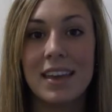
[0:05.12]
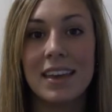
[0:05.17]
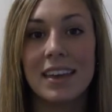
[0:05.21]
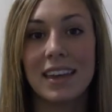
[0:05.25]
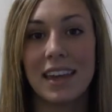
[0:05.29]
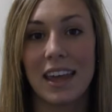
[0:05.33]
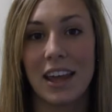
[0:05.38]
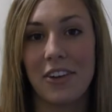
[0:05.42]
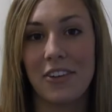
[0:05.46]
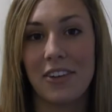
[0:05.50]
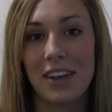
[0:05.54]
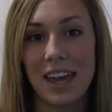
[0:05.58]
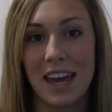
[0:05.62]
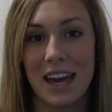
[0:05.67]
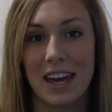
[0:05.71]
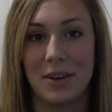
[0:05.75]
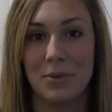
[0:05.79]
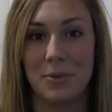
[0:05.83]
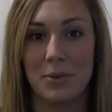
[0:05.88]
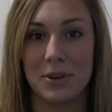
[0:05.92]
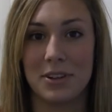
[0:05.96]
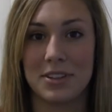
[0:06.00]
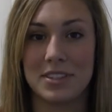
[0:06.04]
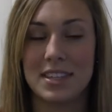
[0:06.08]
Gary
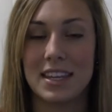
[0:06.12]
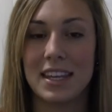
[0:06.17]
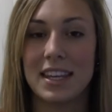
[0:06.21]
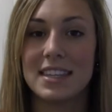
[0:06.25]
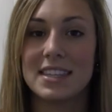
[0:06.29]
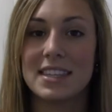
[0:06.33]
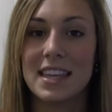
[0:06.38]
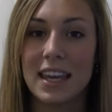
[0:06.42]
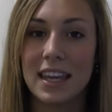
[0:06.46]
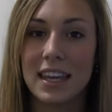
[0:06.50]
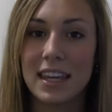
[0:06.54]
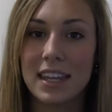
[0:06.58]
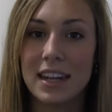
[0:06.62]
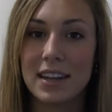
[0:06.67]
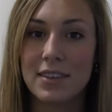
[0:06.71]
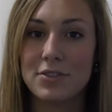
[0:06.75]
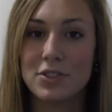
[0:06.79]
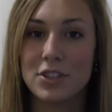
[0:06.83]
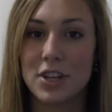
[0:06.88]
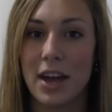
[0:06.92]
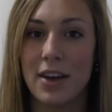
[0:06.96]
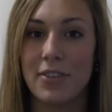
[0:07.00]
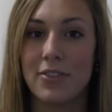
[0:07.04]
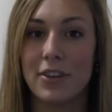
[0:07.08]
Edwards, executive
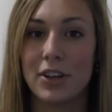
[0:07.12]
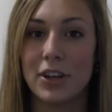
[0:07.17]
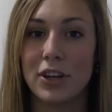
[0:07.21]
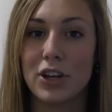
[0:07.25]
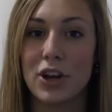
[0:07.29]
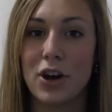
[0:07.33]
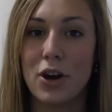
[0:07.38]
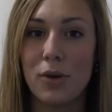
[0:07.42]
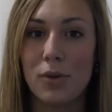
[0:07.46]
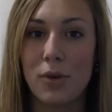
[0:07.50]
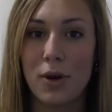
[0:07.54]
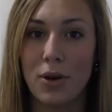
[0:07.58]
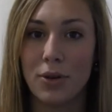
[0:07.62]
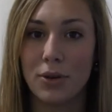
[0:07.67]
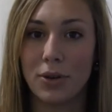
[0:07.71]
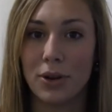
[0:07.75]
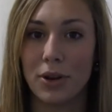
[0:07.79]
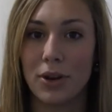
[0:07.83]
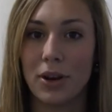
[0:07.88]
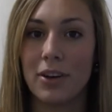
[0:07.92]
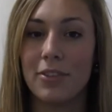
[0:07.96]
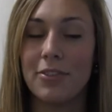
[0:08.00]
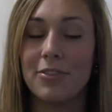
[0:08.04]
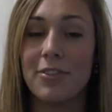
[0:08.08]
chef and
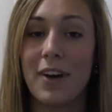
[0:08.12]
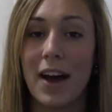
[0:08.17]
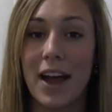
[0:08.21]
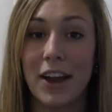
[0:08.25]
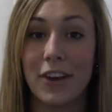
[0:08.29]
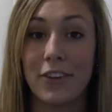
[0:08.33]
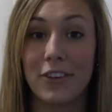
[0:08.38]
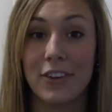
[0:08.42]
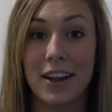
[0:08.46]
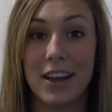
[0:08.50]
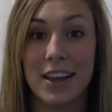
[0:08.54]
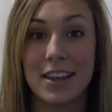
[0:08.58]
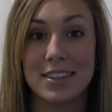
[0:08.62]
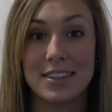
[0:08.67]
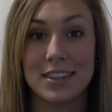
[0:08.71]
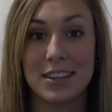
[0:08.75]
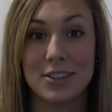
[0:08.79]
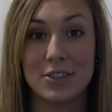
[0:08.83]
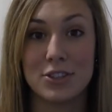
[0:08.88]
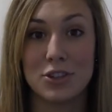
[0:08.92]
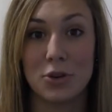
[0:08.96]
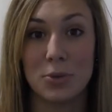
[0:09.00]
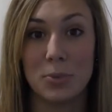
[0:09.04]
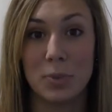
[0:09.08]
co-owner of Fire and Ice on
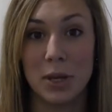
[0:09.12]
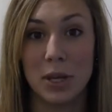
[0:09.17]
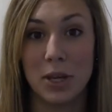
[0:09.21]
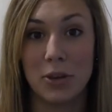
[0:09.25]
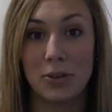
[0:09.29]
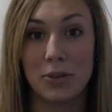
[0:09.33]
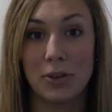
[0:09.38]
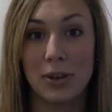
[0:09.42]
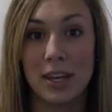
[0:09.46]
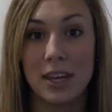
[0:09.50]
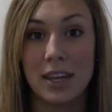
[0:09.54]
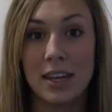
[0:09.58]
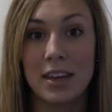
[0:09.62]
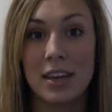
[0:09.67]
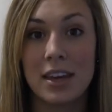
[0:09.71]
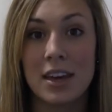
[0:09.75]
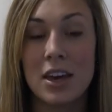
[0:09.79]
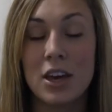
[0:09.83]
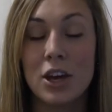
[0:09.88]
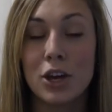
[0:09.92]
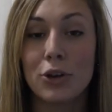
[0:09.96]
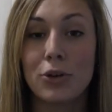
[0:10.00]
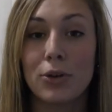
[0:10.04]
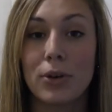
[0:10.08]
Toby
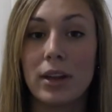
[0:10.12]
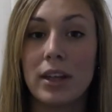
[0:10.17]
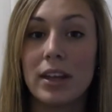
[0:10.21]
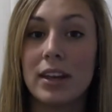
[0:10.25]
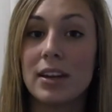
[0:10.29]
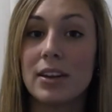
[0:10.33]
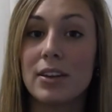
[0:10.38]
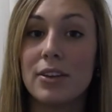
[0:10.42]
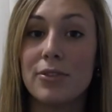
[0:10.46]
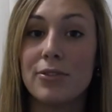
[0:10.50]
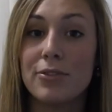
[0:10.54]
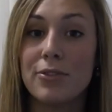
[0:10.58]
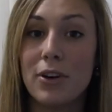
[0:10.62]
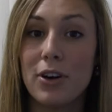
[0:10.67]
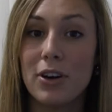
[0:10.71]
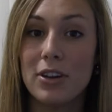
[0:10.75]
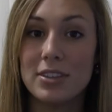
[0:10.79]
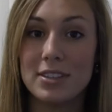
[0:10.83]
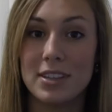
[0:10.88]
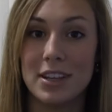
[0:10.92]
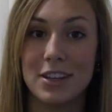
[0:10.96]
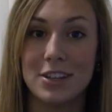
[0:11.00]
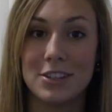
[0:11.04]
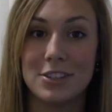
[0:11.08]
Creek, created a fall
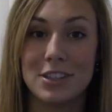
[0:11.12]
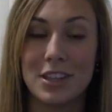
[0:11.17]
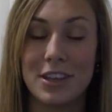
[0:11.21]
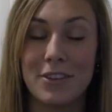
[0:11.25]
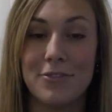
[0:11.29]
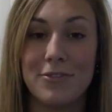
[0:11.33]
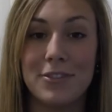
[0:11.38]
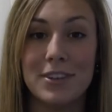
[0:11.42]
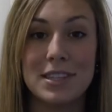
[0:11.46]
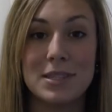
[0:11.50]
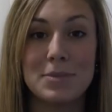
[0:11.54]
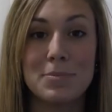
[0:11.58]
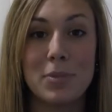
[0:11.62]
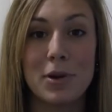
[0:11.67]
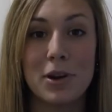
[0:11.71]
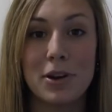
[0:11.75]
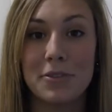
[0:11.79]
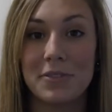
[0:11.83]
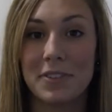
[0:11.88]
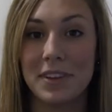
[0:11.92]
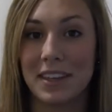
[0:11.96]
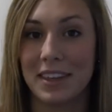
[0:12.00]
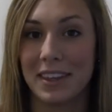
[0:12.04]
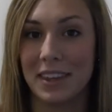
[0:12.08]
dish that fits
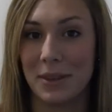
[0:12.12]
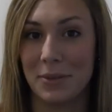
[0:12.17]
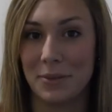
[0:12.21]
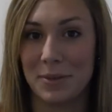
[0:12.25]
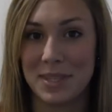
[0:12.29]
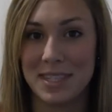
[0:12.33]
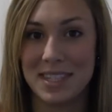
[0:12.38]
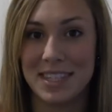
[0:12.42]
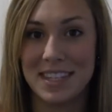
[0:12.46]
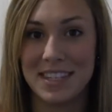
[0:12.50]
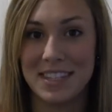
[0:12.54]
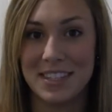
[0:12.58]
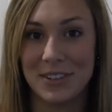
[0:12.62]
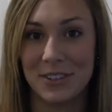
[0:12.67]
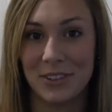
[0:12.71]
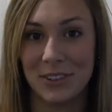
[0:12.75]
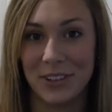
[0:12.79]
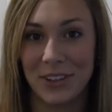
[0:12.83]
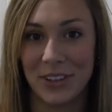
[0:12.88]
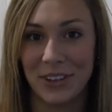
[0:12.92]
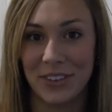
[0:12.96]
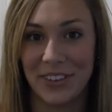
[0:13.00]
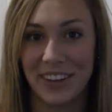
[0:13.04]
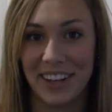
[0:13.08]
perfectly with seasonal
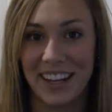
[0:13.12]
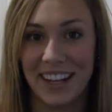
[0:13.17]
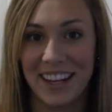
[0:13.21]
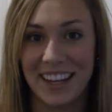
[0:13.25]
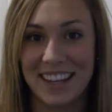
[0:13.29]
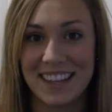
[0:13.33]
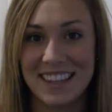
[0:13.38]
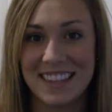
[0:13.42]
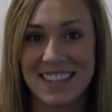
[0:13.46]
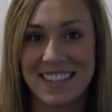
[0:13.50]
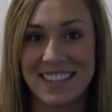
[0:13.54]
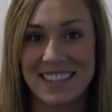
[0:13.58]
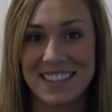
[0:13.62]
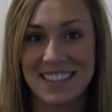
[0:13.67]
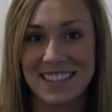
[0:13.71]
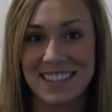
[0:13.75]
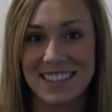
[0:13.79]
ingredients.